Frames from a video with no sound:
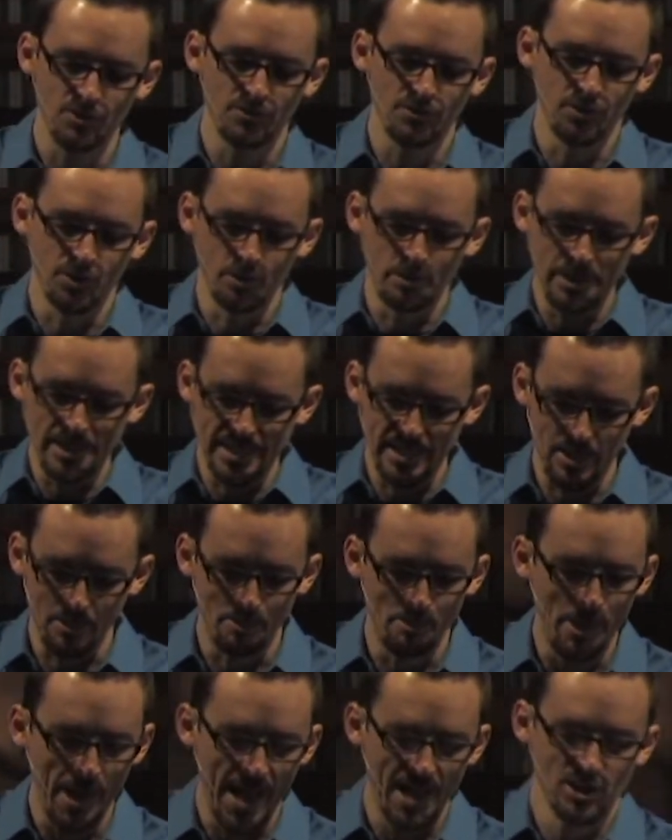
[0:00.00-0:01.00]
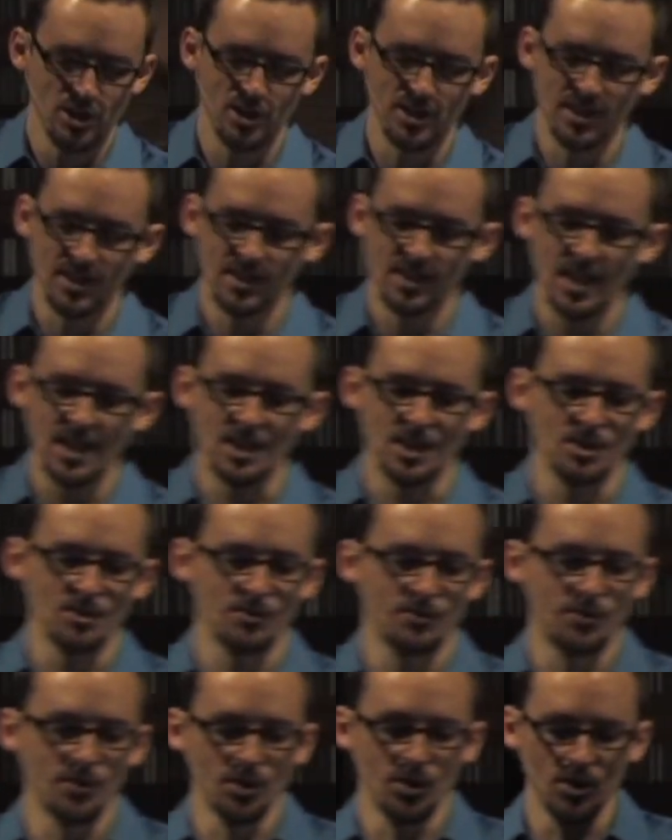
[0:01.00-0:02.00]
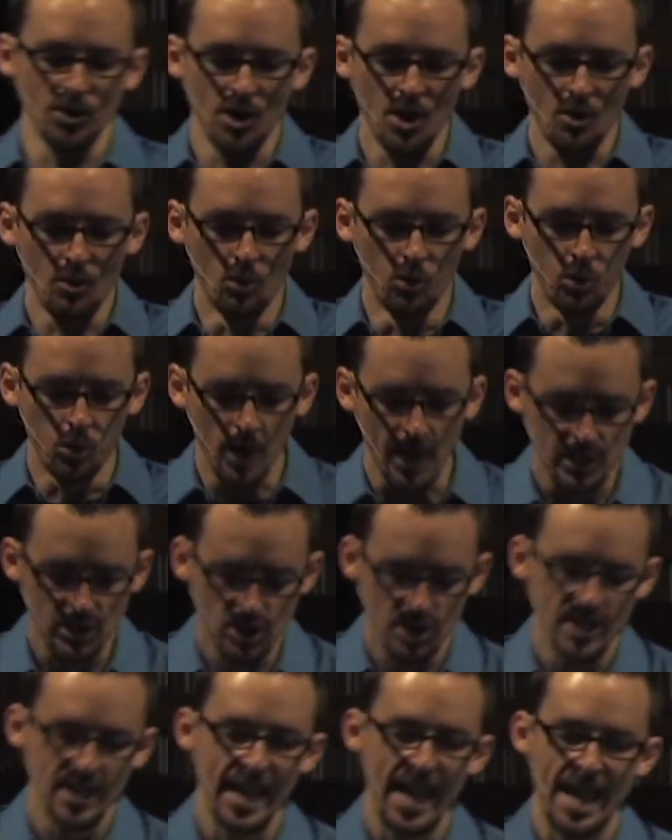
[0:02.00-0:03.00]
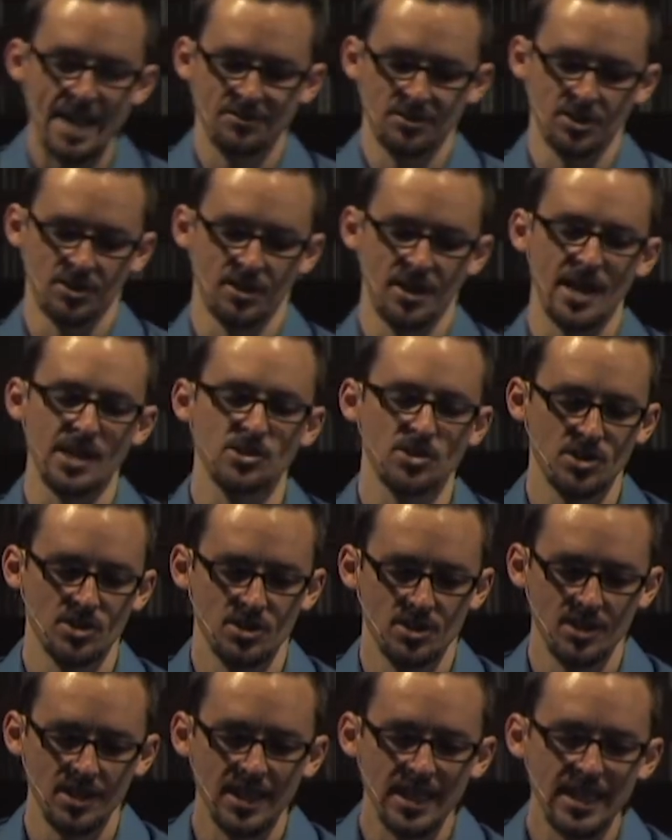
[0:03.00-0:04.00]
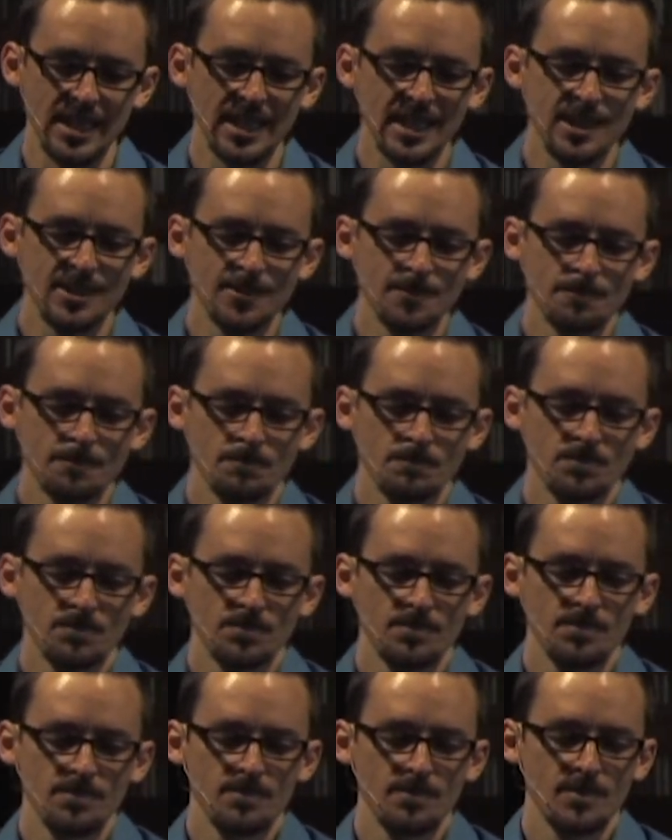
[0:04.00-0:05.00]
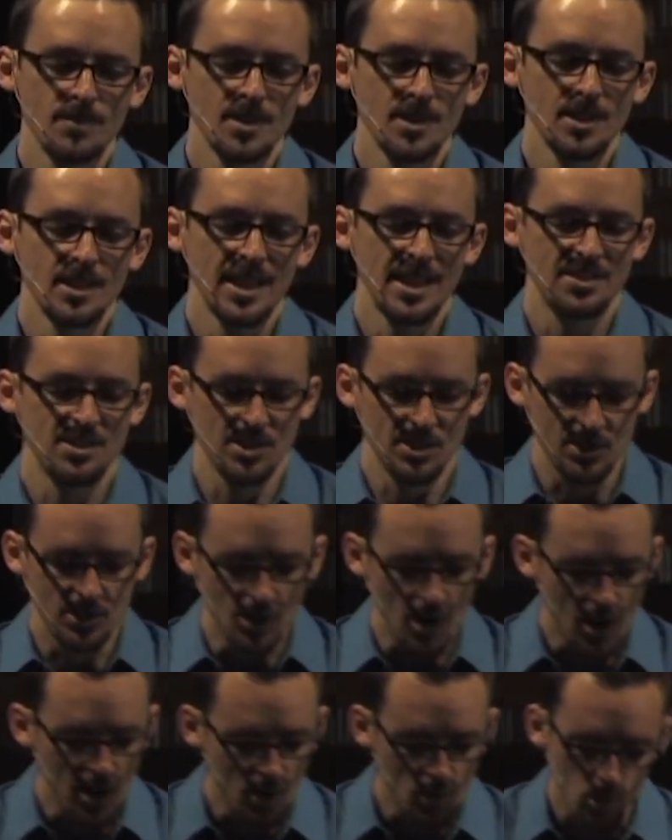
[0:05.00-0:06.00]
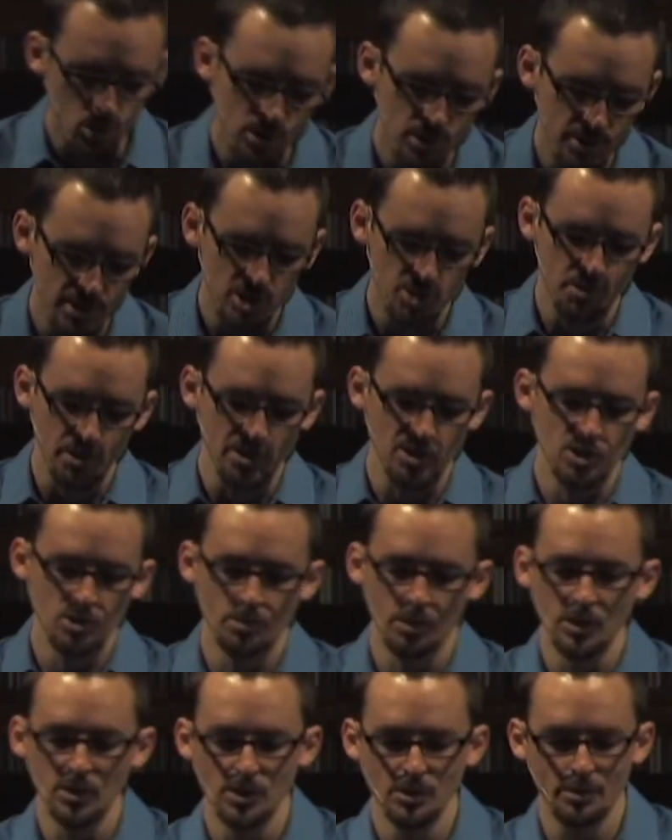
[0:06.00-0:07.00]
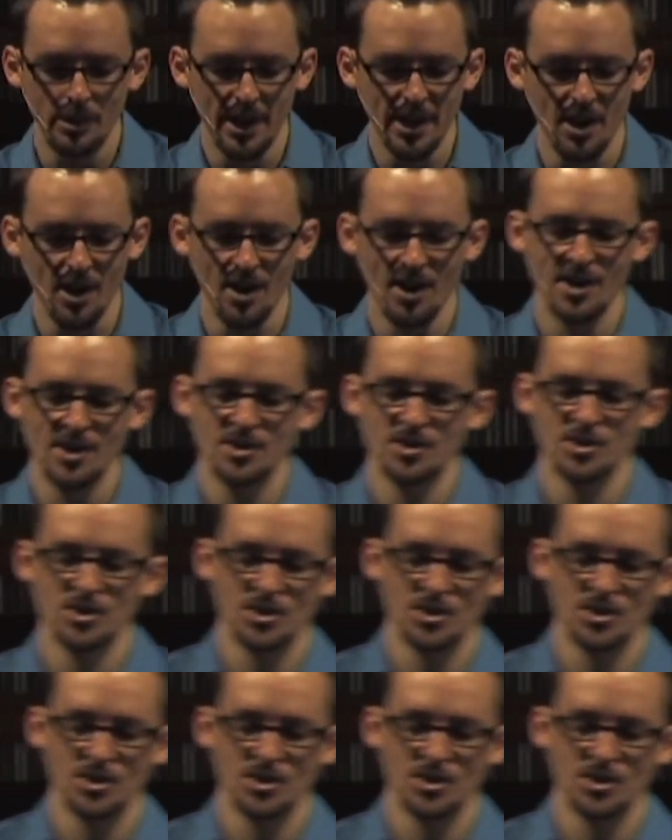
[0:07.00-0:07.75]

you for being compassionate. Thank you for rushing after us. In this dark world that's been spoiled by our